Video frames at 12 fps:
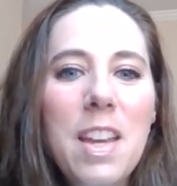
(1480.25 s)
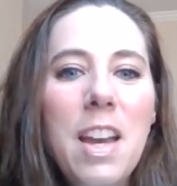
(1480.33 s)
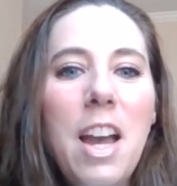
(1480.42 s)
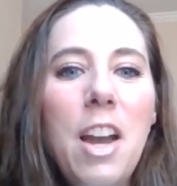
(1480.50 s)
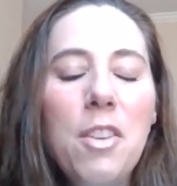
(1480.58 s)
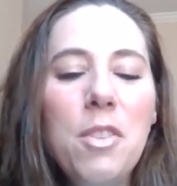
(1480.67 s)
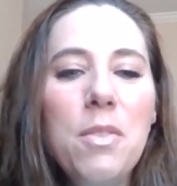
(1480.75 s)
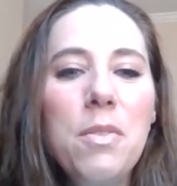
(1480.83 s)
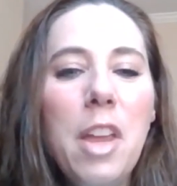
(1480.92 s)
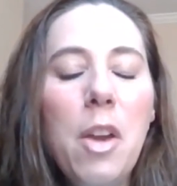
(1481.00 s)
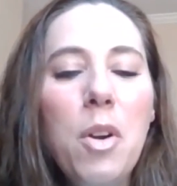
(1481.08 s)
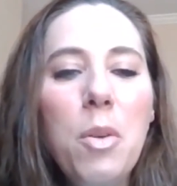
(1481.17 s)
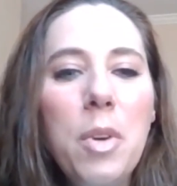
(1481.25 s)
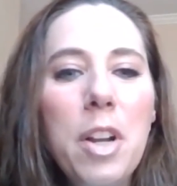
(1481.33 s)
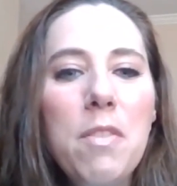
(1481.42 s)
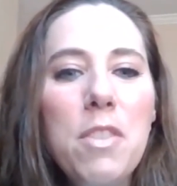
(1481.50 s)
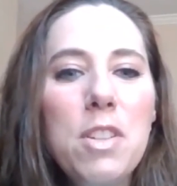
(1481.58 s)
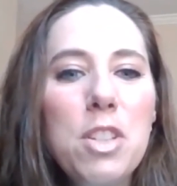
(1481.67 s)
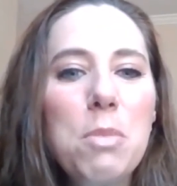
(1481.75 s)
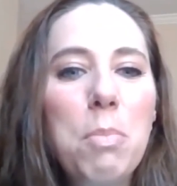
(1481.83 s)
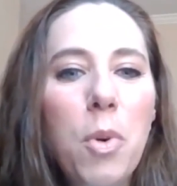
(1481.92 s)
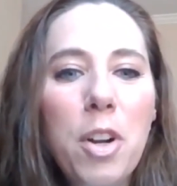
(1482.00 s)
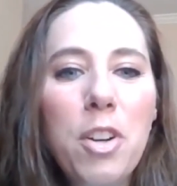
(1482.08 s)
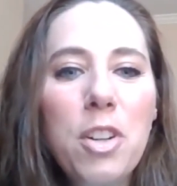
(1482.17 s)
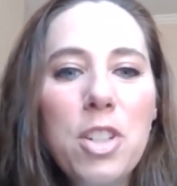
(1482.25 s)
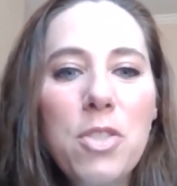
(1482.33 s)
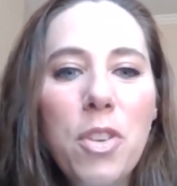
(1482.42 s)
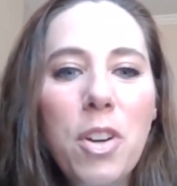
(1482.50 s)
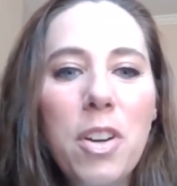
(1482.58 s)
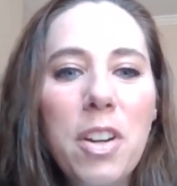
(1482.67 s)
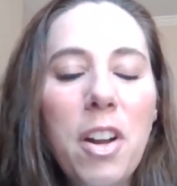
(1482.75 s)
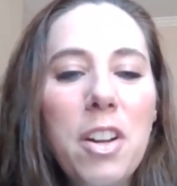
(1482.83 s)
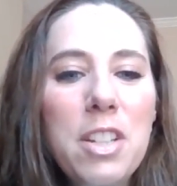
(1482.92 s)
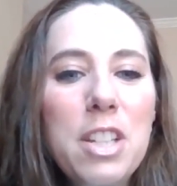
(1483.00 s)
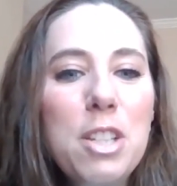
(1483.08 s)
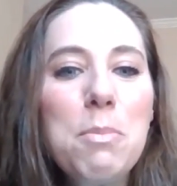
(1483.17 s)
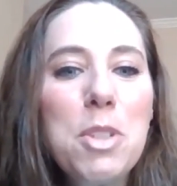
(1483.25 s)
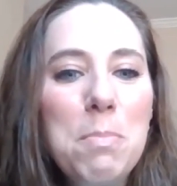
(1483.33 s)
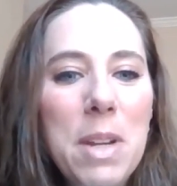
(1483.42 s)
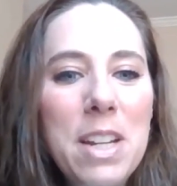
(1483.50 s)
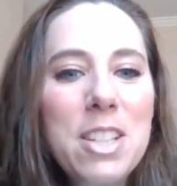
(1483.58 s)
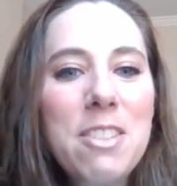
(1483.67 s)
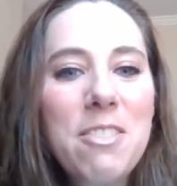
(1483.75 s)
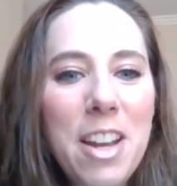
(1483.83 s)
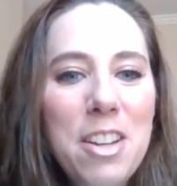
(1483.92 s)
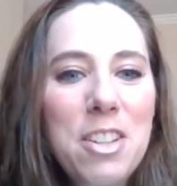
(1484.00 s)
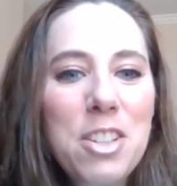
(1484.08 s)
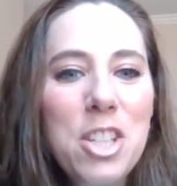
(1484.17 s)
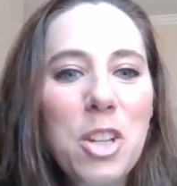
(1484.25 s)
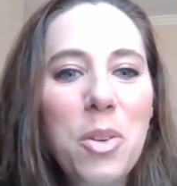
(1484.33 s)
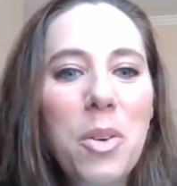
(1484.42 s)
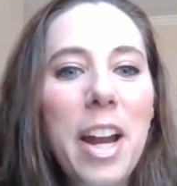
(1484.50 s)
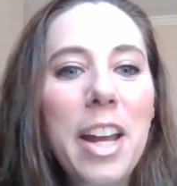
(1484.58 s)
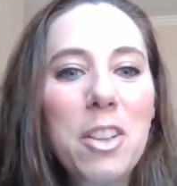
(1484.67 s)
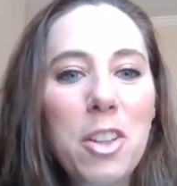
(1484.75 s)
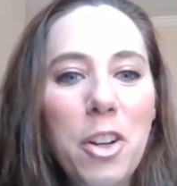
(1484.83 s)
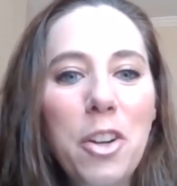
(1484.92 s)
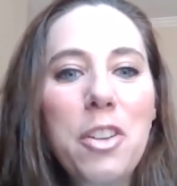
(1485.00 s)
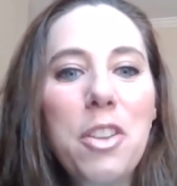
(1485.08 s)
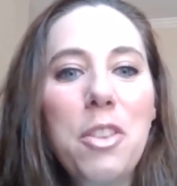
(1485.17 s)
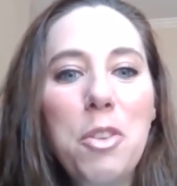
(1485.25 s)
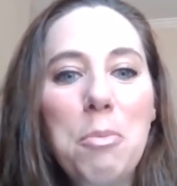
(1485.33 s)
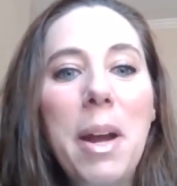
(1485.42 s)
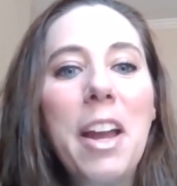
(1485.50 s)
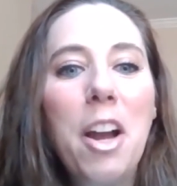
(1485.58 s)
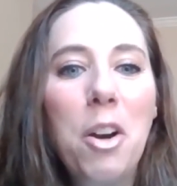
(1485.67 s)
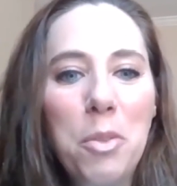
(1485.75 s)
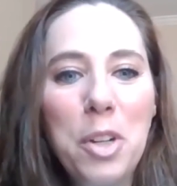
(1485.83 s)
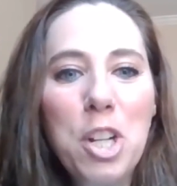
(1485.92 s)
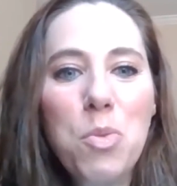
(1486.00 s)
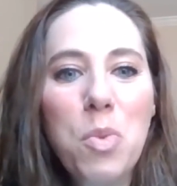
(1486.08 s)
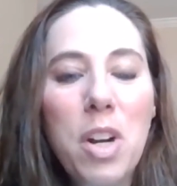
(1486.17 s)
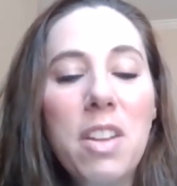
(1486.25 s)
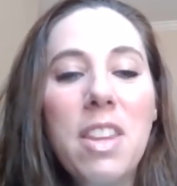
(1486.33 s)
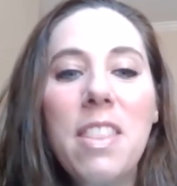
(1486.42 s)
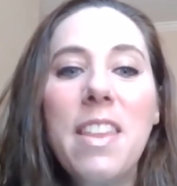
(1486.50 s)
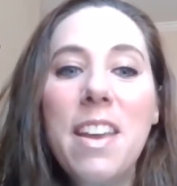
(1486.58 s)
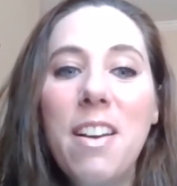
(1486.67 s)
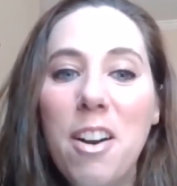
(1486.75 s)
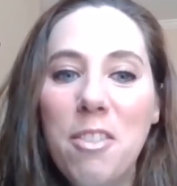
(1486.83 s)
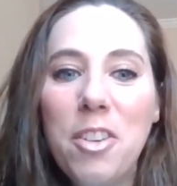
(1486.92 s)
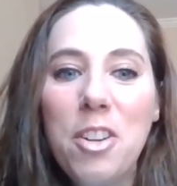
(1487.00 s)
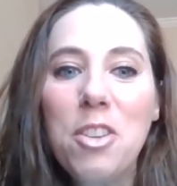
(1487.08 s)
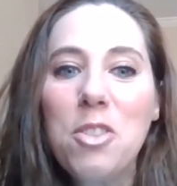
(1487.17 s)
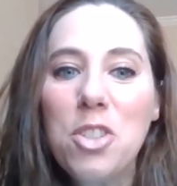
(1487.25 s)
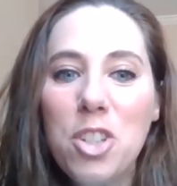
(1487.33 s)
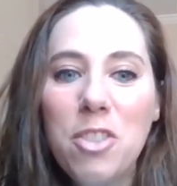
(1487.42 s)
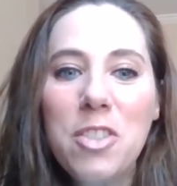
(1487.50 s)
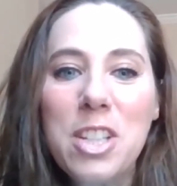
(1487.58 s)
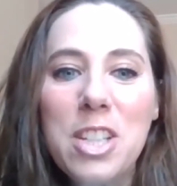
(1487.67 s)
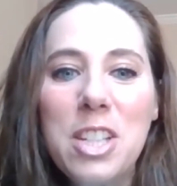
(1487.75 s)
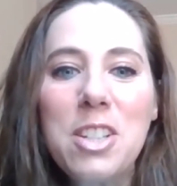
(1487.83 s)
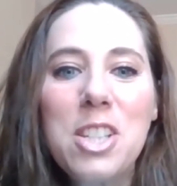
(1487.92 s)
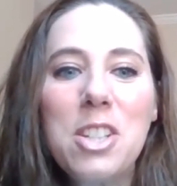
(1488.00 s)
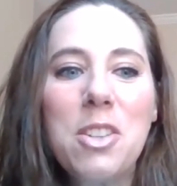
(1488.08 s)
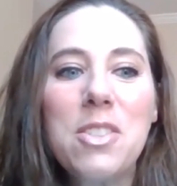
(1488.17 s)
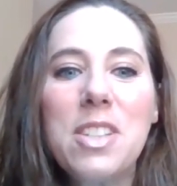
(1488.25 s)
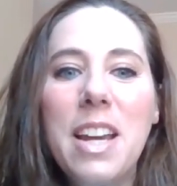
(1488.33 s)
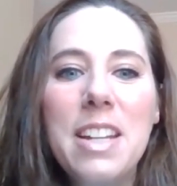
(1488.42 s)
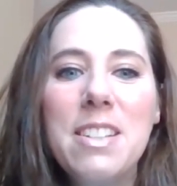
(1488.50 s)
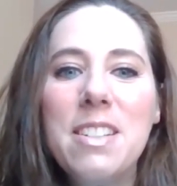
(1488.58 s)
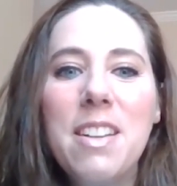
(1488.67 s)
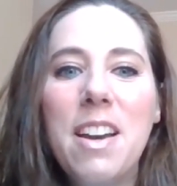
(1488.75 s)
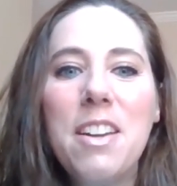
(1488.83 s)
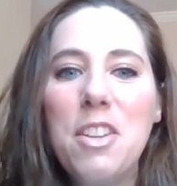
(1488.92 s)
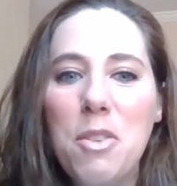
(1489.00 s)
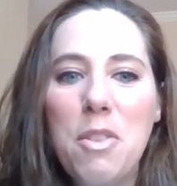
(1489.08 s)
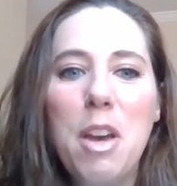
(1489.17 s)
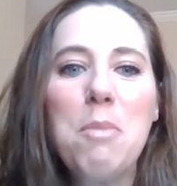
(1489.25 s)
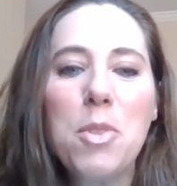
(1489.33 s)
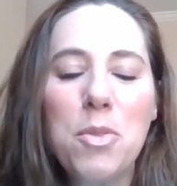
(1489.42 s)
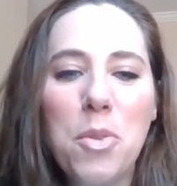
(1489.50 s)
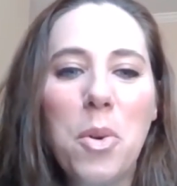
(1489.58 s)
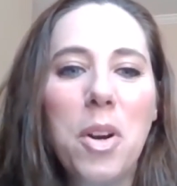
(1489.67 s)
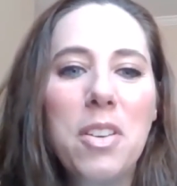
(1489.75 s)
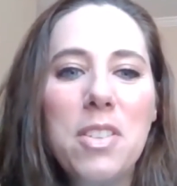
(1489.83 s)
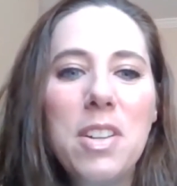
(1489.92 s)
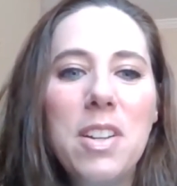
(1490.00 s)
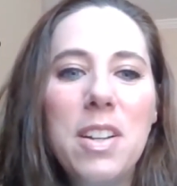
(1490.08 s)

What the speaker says: They were one of the supporters for an Autism Speaks event. So I learned through my outreach work that they offer those services. So I did not know that before.